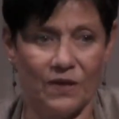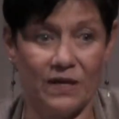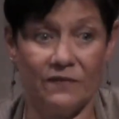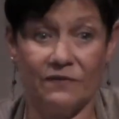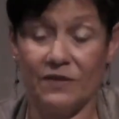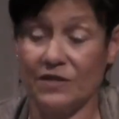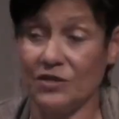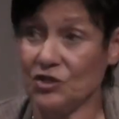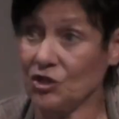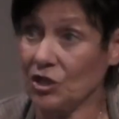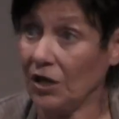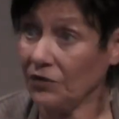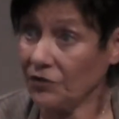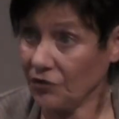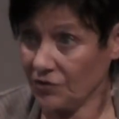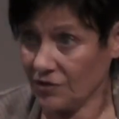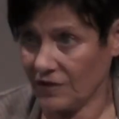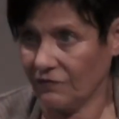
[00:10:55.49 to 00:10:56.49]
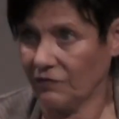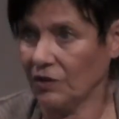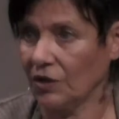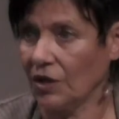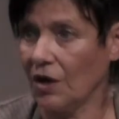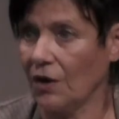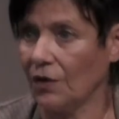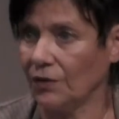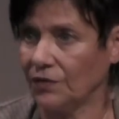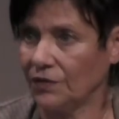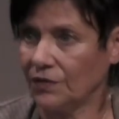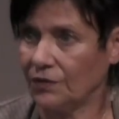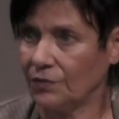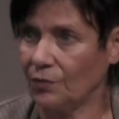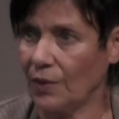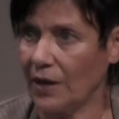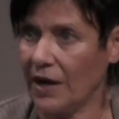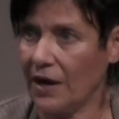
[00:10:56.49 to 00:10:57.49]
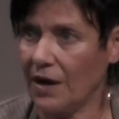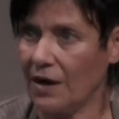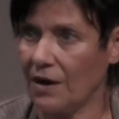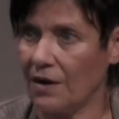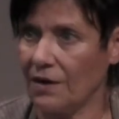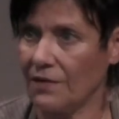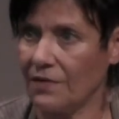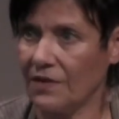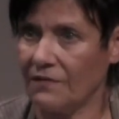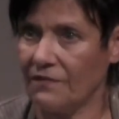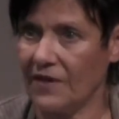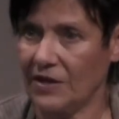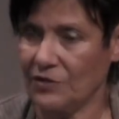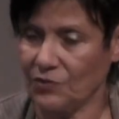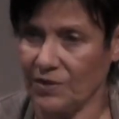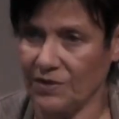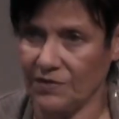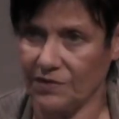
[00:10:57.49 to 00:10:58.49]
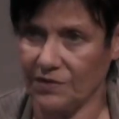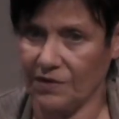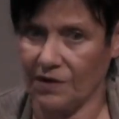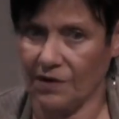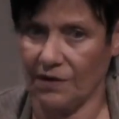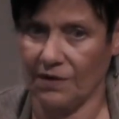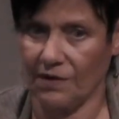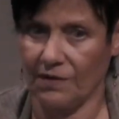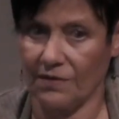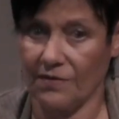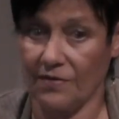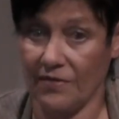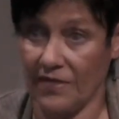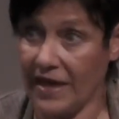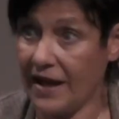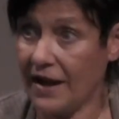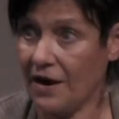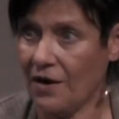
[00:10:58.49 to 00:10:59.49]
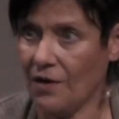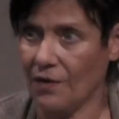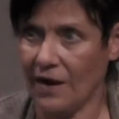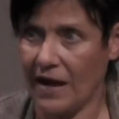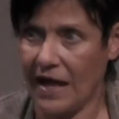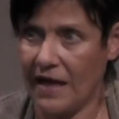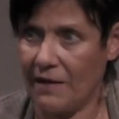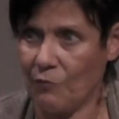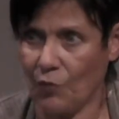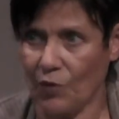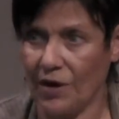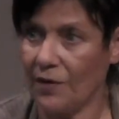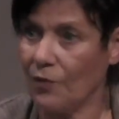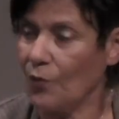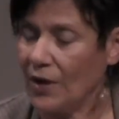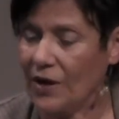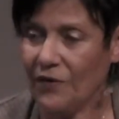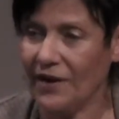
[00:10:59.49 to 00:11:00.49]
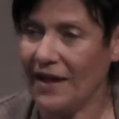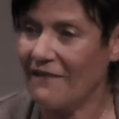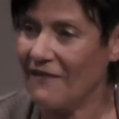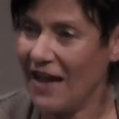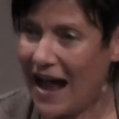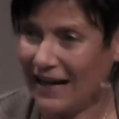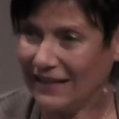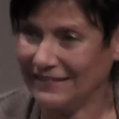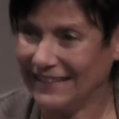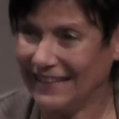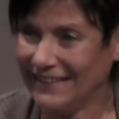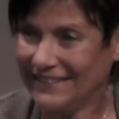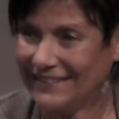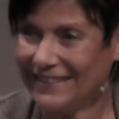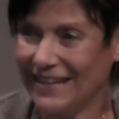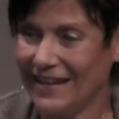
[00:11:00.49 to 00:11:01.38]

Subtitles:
Even the shelters have closed where the veterans are there and we don't have access.